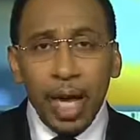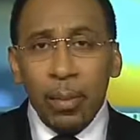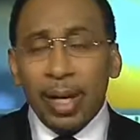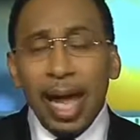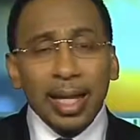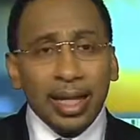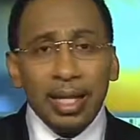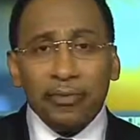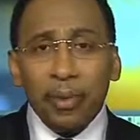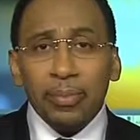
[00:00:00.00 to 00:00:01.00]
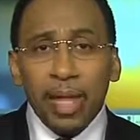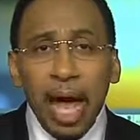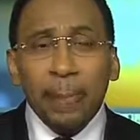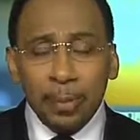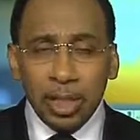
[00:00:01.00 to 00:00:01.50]
And when I look at it from
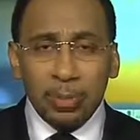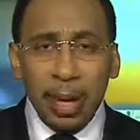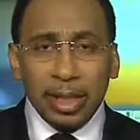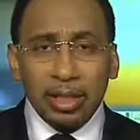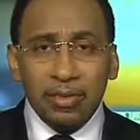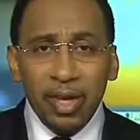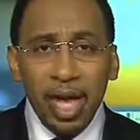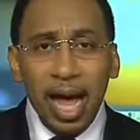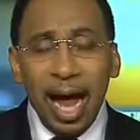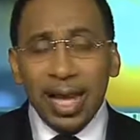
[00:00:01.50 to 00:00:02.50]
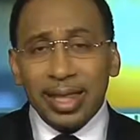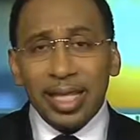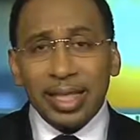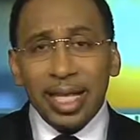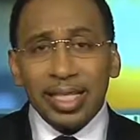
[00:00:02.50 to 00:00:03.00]
that perspective, I
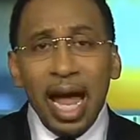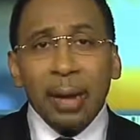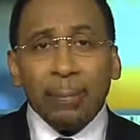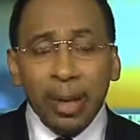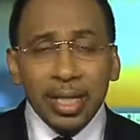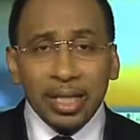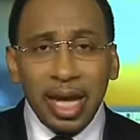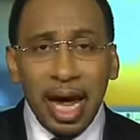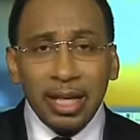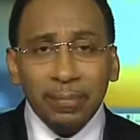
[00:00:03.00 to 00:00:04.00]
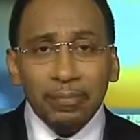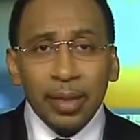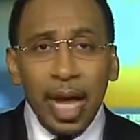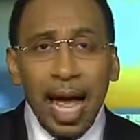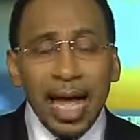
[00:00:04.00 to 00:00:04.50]
think that Dak Prescott
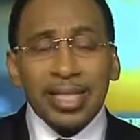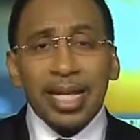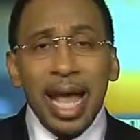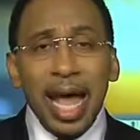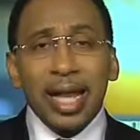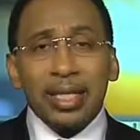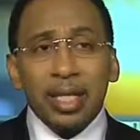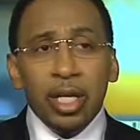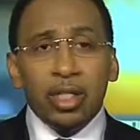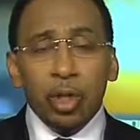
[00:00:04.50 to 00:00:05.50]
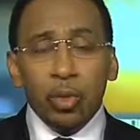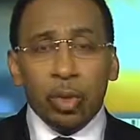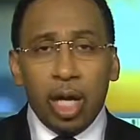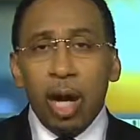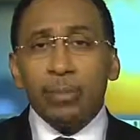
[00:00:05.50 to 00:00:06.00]
hasn't had
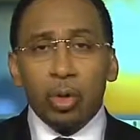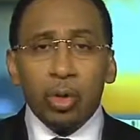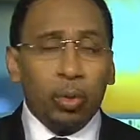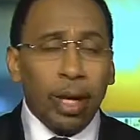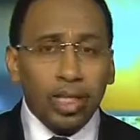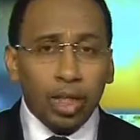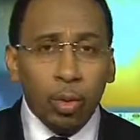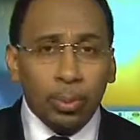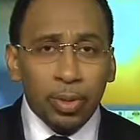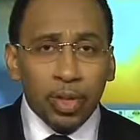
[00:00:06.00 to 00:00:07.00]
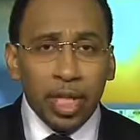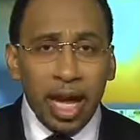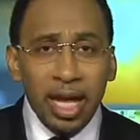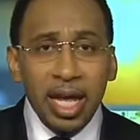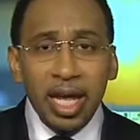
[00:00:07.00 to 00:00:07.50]
to come to the rescue, per
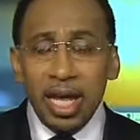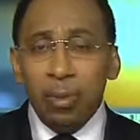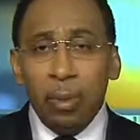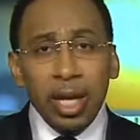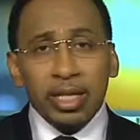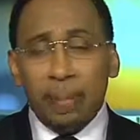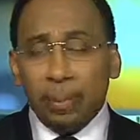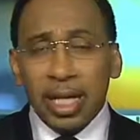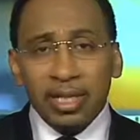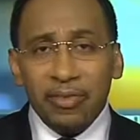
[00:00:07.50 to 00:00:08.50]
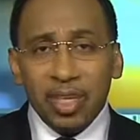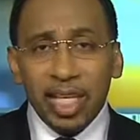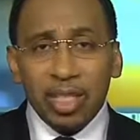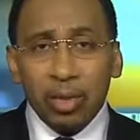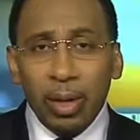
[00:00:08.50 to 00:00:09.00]
se. He was impressive
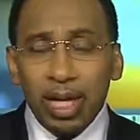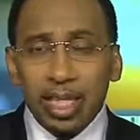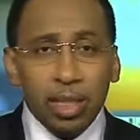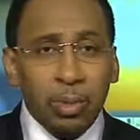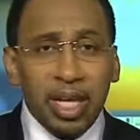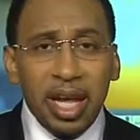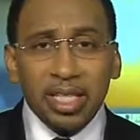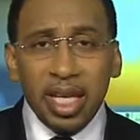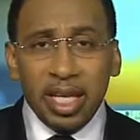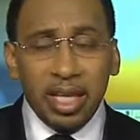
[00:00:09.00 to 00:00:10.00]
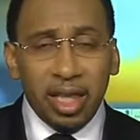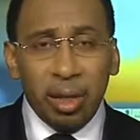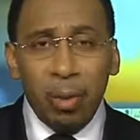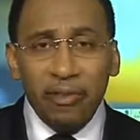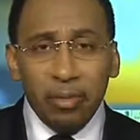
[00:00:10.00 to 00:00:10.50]
against the Redskins. We can't take
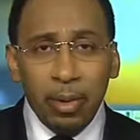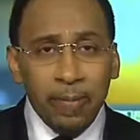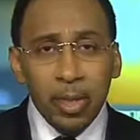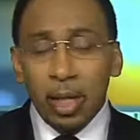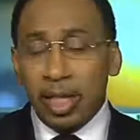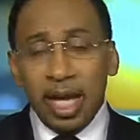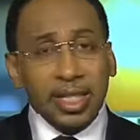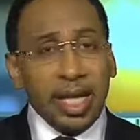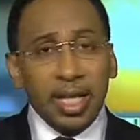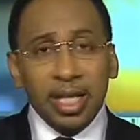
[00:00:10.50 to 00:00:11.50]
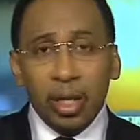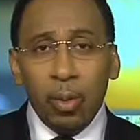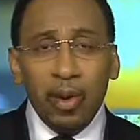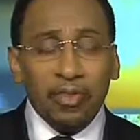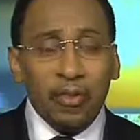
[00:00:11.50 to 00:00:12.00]
anything away from them. Can't take anything
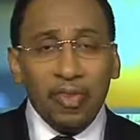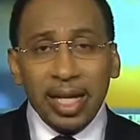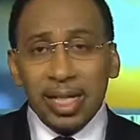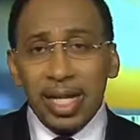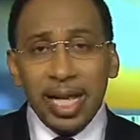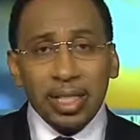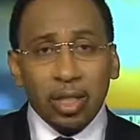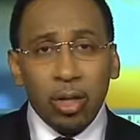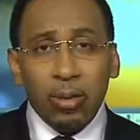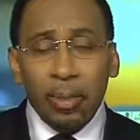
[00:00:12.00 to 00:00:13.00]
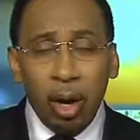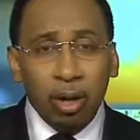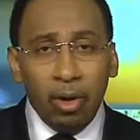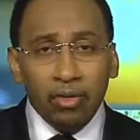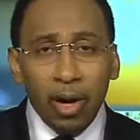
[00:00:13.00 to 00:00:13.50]
away from the fact that he hasn't turned the
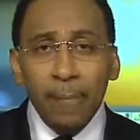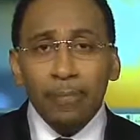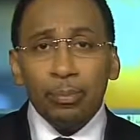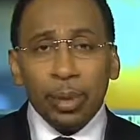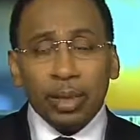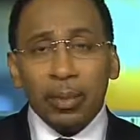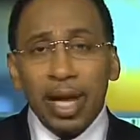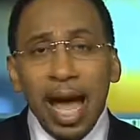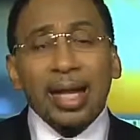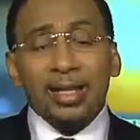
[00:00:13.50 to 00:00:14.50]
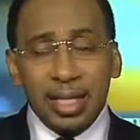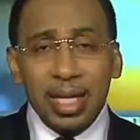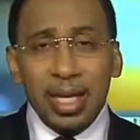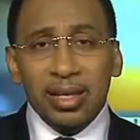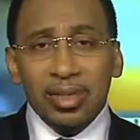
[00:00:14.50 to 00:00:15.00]
ball over. But the
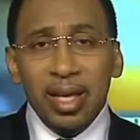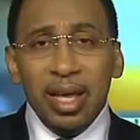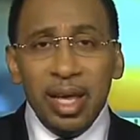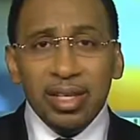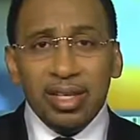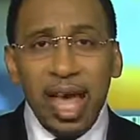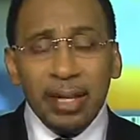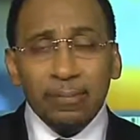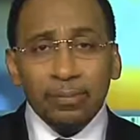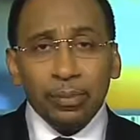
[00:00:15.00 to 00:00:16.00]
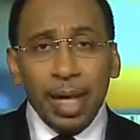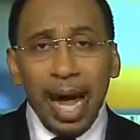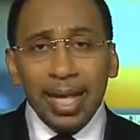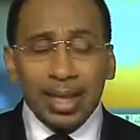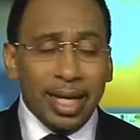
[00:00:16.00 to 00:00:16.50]
reality is that
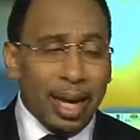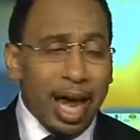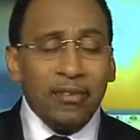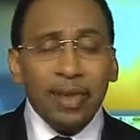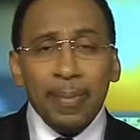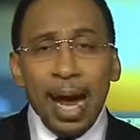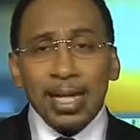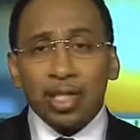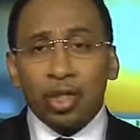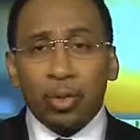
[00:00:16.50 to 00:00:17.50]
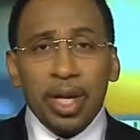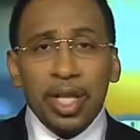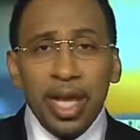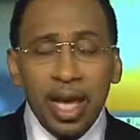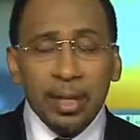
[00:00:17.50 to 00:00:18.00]
I think everybody's
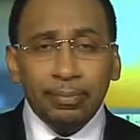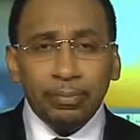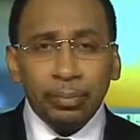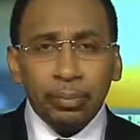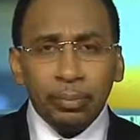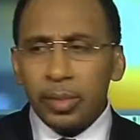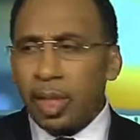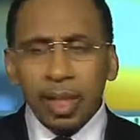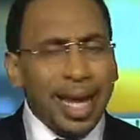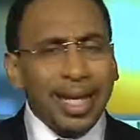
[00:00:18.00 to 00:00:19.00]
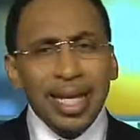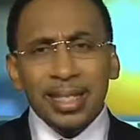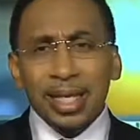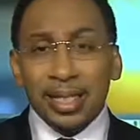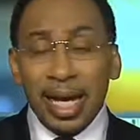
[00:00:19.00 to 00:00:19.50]
treating him like
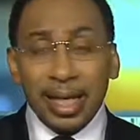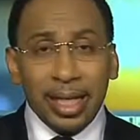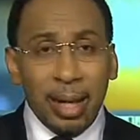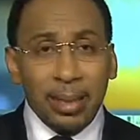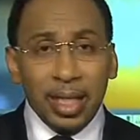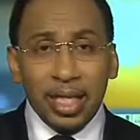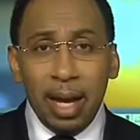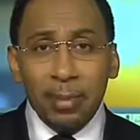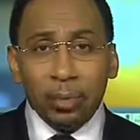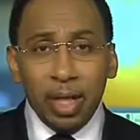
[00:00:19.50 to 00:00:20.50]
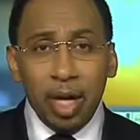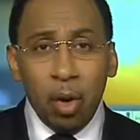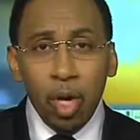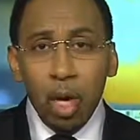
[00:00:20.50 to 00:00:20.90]
he's the second coming of Dan Marino.